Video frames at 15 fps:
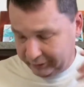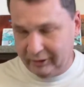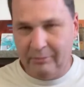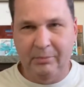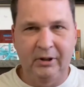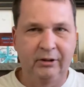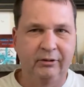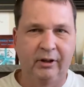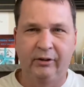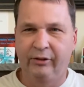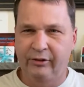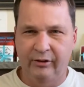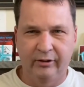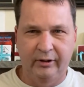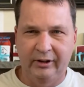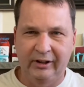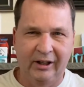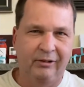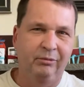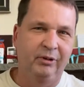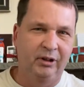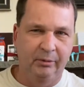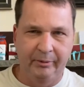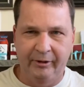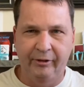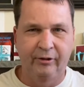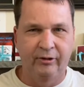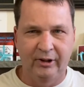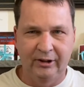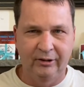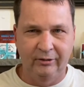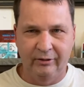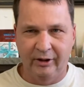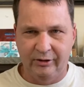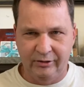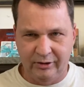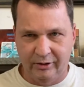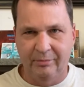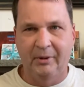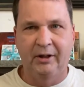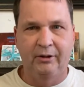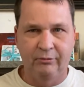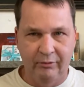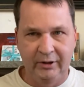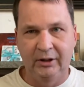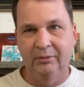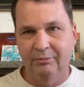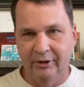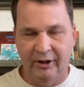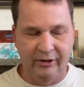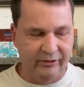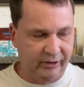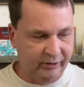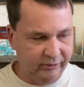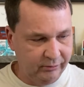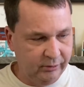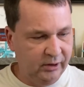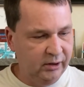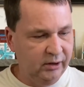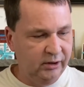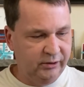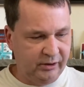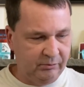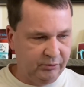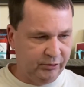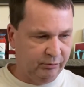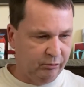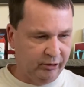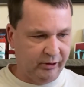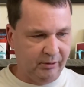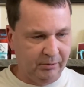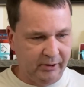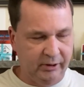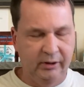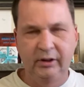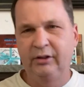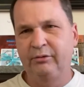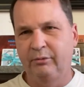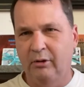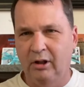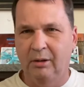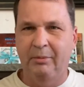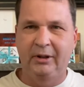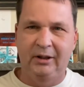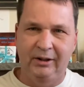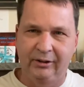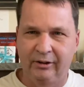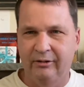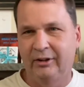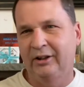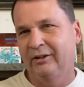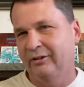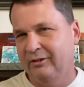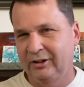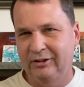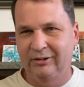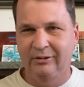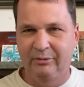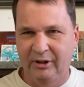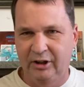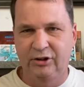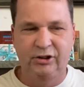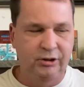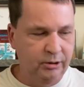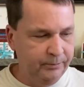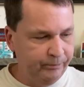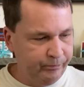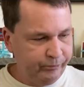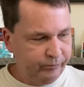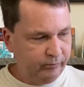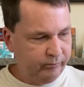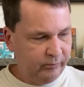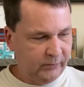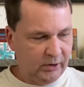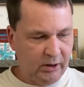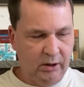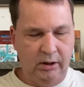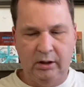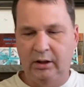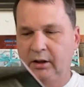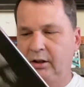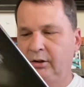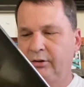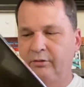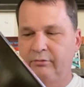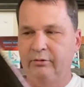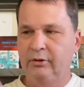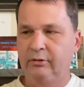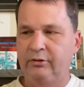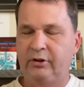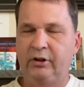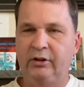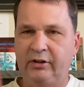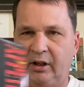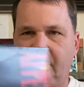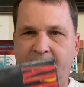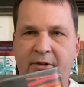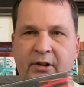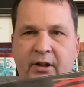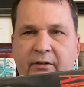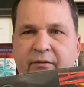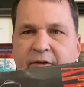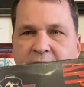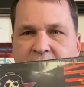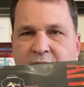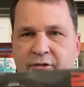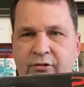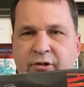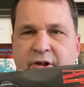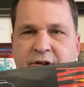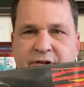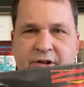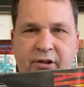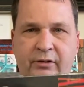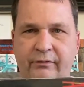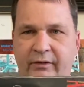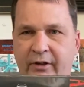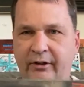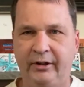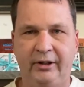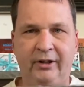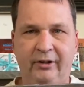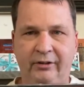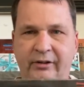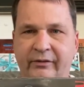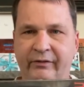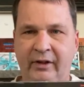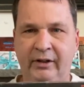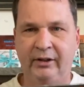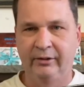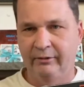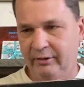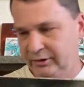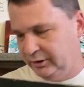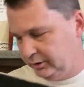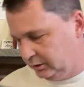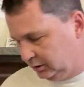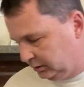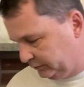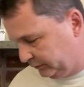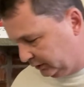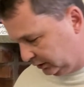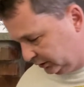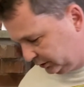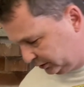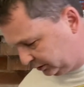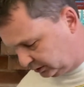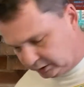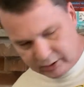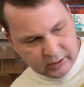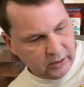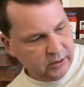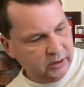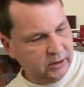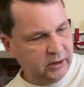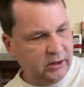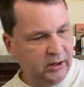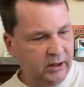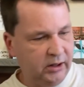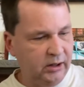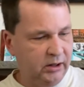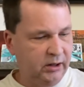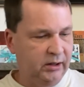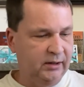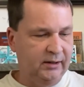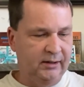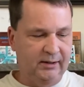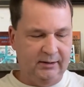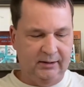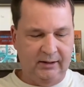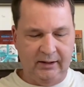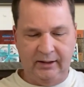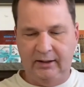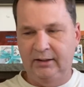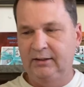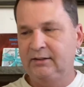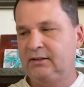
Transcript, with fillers: going to be around 30. That queen will be 32. That's just my queen price. That seems to work. But these will all be 30, 32-ish. Uh, Guns N' Roses, Appetite for Destruction. Very hard to find the original of this. Uh, Aladdin